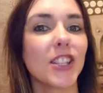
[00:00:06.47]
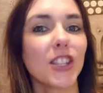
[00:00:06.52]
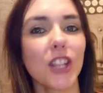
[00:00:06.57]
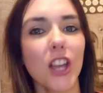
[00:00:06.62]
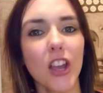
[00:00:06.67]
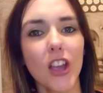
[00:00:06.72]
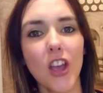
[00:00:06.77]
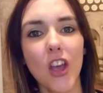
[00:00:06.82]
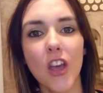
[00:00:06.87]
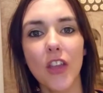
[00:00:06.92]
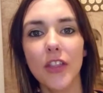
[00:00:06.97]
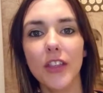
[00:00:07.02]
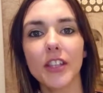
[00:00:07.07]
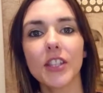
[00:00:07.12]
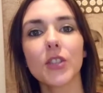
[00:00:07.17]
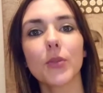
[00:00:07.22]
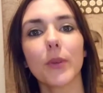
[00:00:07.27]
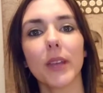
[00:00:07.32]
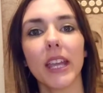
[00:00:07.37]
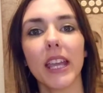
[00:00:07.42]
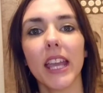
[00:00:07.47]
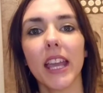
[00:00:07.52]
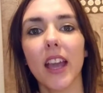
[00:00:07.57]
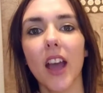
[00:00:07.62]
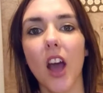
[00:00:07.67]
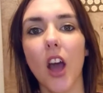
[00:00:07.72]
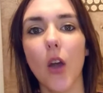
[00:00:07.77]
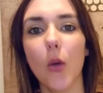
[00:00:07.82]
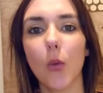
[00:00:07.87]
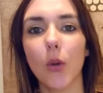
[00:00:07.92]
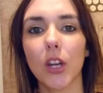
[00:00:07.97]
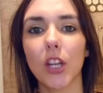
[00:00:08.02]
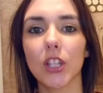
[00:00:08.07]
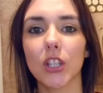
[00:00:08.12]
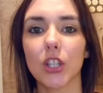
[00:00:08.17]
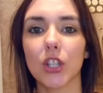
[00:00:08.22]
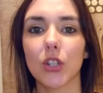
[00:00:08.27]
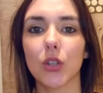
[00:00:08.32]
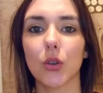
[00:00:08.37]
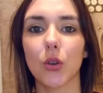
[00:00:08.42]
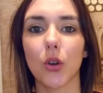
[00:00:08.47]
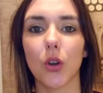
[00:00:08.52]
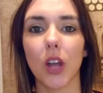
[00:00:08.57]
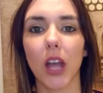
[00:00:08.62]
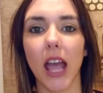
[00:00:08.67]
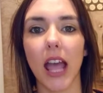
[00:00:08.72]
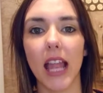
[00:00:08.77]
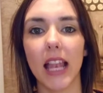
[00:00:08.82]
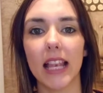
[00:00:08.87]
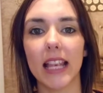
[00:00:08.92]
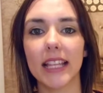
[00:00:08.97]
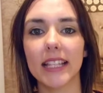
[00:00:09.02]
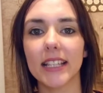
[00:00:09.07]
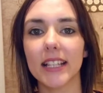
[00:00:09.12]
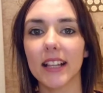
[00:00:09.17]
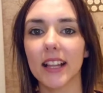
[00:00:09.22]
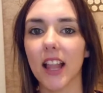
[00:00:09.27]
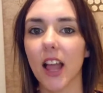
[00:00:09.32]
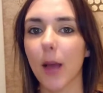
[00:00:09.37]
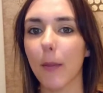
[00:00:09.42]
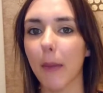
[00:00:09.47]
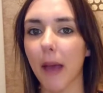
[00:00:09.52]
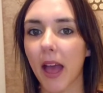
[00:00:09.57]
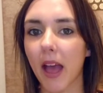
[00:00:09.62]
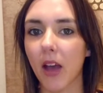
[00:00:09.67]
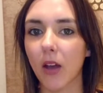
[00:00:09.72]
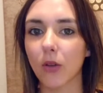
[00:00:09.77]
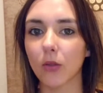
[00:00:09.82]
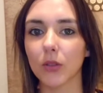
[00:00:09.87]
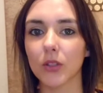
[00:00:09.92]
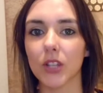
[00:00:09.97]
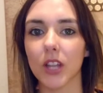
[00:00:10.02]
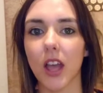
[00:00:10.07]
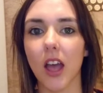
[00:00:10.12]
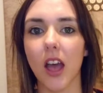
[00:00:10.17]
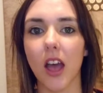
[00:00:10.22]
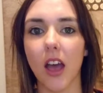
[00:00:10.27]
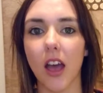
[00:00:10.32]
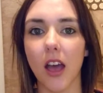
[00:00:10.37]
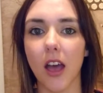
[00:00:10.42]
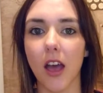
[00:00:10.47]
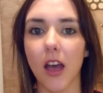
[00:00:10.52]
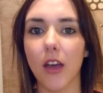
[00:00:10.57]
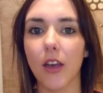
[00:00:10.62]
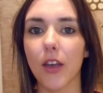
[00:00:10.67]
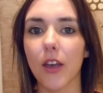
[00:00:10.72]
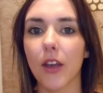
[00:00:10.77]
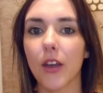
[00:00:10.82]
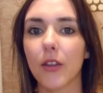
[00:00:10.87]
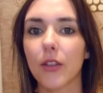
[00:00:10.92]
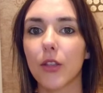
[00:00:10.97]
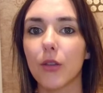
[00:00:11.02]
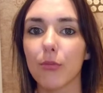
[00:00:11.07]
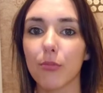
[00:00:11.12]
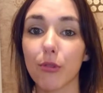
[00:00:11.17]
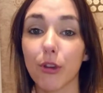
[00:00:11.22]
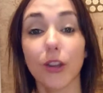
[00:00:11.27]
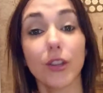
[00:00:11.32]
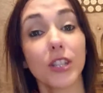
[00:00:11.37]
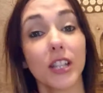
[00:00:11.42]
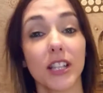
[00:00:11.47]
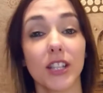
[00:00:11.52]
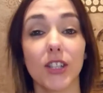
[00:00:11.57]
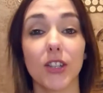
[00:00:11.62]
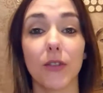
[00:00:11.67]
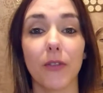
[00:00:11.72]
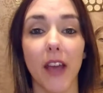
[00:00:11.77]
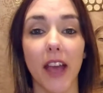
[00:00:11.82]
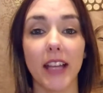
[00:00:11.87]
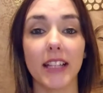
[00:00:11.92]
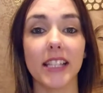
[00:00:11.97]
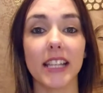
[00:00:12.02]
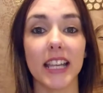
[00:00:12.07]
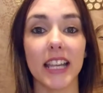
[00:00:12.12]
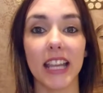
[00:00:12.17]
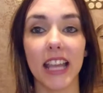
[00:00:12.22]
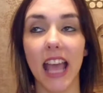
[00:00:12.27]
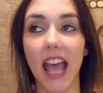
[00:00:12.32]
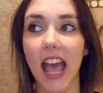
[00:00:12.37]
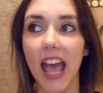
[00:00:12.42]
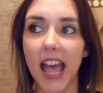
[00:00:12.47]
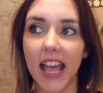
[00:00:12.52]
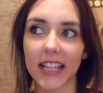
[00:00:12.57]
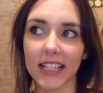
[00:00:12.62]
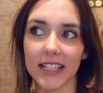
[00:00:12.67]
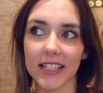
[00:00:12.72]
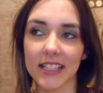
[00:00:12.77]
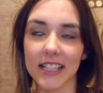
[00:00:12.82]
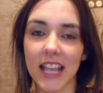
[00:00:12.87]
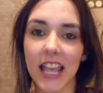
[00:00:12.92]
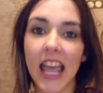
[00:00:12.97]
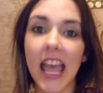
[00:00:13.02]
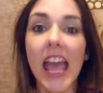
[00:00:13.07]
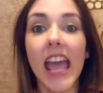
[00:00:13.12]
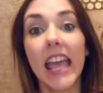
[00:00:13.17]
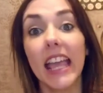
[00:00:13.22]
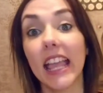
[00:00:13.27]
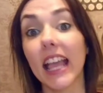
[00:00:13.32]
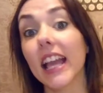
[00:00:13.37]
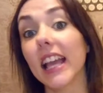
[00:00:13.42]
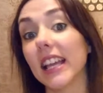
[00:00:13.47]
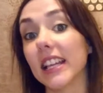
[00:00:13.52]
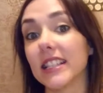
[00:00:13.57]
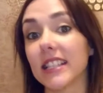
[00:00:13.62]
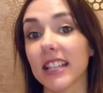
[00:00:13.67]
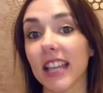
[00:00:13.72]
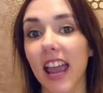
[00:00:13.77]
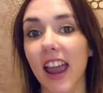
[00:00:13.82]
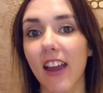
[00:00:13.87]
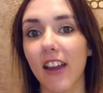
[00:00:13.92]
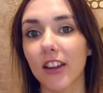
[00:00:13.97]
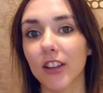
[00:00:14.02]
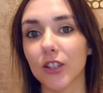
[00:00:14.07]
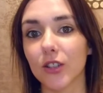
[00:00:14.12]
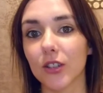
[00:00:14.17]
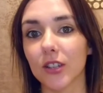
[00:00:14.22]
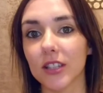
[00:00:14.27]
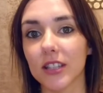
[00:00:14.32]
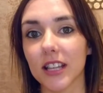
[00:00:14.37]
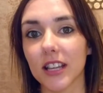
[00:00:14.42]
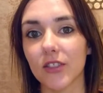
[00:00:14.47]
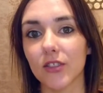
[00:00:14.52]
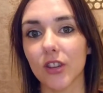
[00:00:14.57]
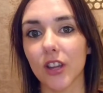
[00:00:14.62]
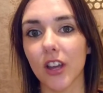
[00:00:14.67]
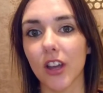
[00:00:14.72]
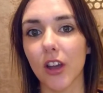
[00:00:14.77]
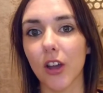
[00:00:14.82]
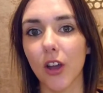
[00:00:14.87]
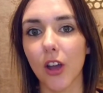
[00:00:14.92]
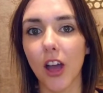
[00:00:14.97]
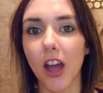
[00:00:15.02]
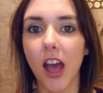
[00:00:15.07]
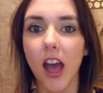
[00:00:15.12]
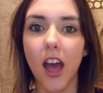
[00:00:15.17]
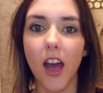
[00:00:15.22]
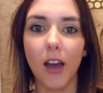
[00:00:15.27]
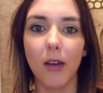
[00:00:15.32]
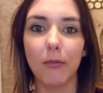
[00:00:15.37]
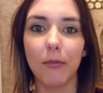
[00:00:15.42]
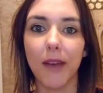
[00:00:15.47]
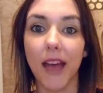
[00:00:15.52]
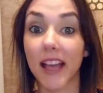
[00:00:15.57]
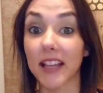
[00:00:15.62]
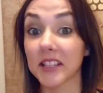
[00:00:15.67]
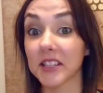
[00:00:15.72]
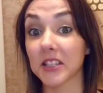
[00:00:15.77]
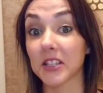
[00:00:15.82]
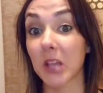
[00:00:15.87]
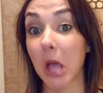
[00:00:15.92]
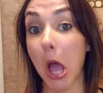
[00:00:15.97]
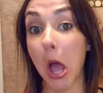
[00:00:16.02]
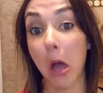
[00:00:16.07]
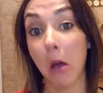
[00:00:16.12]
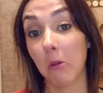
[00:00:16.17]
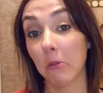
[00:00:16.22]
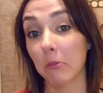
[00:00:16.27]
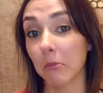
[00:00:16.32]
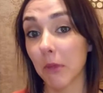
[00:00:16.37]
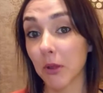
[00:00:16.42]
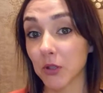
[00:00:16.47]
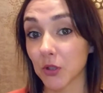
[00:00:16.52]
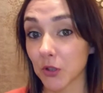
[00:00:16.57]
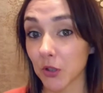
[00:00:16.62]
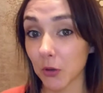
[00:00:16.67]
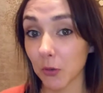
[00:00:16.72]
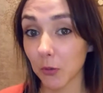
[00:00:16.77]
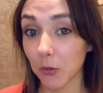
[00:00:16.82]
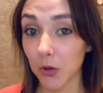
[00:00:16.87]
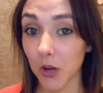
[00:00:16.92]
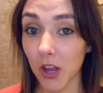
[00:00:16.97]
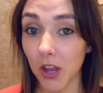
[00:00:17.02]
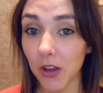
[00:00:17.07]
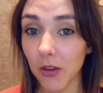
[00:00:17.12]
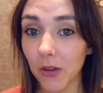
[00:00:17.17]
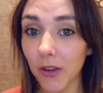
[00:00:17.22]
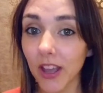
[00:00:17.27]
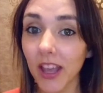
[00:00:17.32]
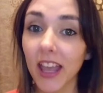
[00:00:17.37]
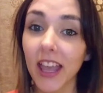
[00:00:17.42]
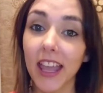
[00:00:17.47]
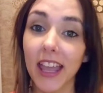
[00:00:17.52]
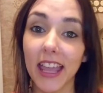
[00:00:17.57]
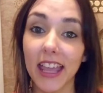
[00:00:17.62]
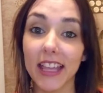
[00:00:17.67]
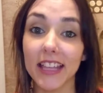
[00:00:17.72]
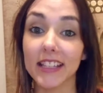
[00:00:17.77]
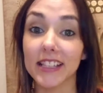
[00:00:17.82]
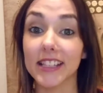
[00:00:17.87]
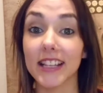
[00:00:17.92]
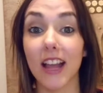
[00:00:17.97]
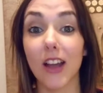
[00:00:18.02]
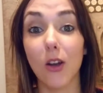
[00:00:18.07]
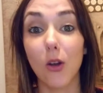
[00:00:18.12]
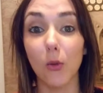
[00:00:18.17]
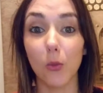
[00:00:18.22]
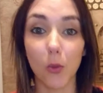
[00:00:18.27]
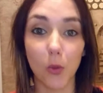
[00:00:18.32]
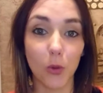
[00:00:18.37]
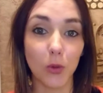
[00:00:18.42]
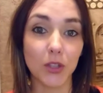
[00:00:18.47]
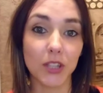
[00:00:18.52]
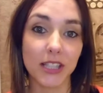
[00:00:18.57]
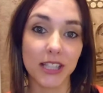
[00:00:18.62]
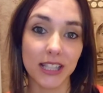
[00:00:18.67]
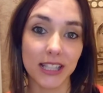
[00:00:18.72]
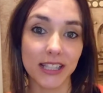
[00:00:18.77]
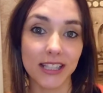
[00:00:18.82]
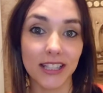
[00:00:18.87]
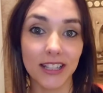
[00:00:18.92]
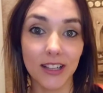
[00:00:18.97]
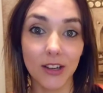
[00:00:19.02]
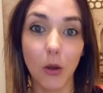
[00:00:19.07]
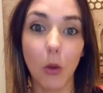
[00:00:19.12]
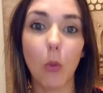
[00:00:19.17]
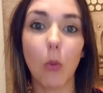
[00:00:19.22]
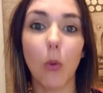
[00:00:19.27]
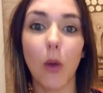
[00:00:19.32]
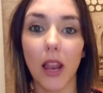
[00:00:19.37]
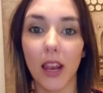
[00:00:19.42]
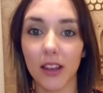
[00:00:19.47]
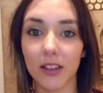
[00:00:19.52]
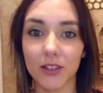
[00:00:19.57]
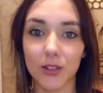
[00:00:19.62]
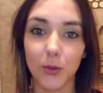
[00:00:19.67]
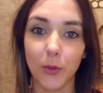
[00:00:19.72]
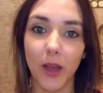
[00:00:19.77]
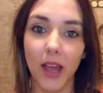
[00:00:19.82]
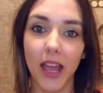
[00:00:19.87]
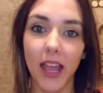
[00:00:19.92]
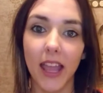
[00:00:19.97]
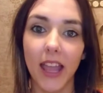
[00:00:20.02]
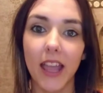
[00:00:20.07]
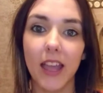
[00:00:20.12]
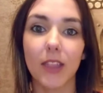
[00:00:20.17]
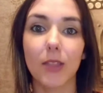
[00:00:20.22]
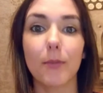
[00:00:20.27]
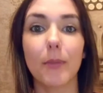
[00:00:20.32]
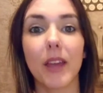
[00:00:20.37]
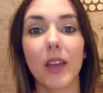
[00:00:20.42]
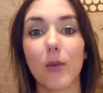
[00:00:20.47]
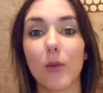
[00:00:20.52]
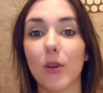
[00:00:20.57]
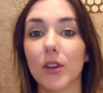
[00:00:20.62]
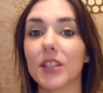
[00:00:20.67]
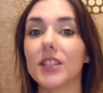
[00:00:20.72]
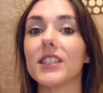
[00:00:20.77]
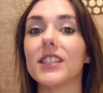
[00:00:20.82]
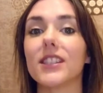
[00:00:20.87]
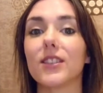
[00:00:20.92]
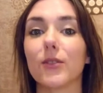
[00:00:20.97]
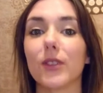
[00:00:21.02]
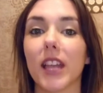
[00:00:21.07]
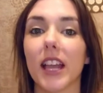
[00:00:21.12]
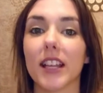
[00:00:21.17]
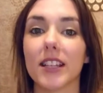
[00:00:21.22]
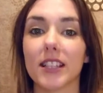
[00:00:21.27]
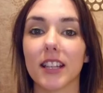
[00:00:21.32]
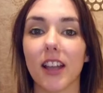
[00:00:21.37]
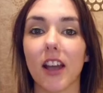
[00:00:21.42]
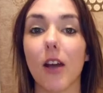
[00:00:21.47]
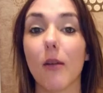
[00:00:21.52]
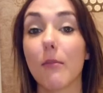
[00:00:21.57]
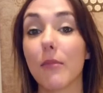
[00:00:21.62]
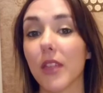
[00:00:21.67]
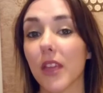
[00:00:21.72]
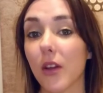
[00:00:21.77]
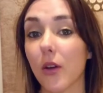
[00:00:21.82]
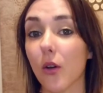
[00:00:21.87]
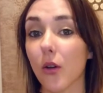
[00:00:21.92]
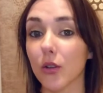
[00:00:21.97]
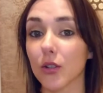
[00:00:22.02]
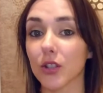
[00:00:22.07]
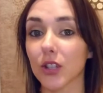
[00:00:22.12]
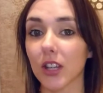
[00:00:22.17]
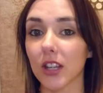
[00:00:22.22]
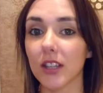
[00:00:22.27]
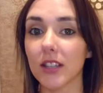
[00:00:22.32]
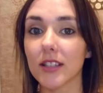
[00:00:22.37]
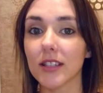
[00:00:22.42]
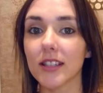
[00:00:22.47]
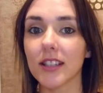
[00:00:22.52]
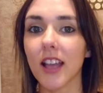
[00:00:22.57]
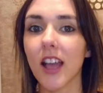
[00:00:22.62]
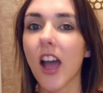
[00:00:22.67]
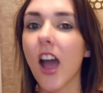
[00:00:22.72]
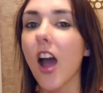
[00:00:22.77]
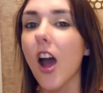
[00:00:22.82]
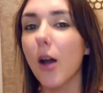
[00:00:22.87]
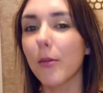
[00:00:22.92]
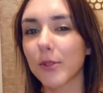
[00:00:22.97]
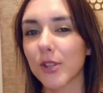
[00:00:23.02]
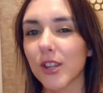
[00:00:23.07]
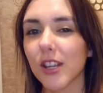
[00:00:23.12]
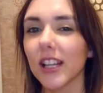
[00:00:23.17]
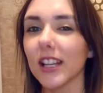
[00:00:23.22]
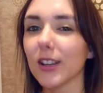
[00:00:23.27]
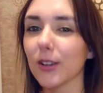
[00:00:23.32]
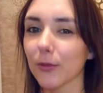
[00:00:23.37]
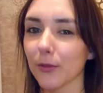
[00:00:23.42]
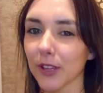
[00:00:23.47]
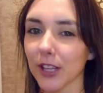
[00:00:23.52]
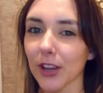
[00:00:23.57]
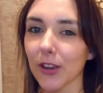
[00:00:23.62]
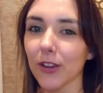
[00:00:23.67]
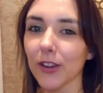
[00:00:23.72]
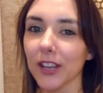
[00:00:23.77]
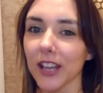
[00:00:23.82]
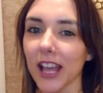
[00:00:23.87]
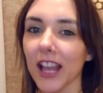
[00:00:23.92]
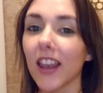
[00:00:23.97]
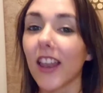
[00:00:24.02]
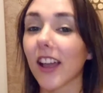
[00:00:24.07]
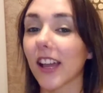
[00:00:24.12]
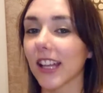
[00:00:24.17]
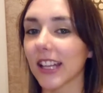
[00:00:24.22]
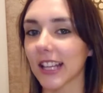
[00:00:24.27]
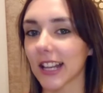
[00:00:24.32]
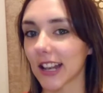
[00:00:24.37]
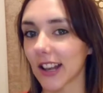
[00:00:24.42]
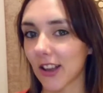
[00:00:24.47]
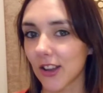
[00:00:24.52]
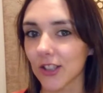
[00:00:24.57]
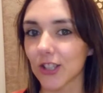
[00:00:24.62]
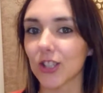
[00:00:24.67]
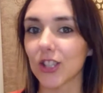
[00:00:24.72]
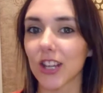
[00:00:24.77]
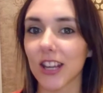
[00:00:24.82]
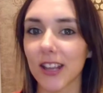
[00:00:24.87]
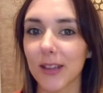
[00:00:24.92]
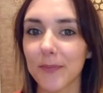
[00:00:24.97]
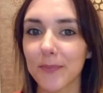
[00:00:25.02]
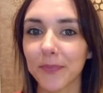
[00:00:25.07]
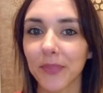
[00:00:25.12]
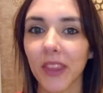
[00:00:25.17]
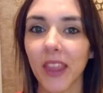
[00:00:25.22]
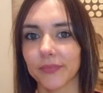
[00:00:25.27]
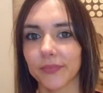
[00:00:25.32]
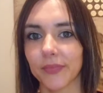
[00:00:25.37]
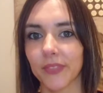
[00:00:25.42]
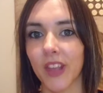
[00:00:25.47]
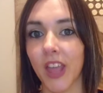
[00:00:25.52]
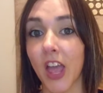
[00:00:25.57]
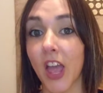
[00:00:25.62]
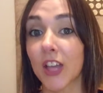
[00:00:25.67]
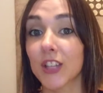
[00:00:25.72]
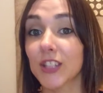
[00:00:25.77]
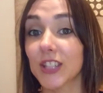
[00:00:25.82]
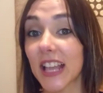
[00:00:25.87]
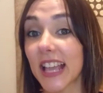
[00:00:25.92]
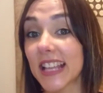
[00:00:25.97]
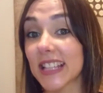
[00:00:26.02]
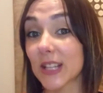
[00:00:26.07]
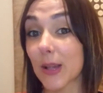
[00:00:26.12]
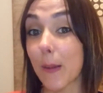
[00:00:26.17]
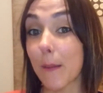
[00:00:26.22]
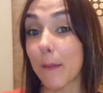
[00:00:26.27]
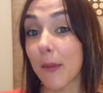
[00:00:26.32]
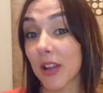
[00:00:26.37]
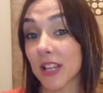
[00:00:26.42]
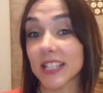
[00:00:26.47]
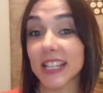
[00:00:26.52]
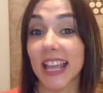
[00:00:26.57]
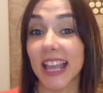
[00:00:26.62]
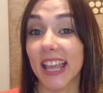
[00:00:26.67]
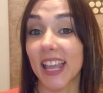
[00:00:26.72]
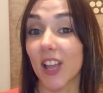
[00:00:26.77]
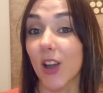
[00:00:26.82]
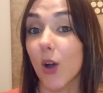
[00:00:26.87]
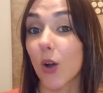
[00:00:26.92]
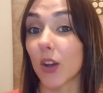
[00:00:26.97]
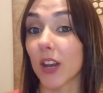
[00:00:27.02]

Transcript: So this week I wanted to talk a little about the process of acting and getting into character, etc. As most of you will know, it is now awards season, well underway. The big one is still yet to come, the Oscars. I'll be doing a little video on that like I did last year. So here's my take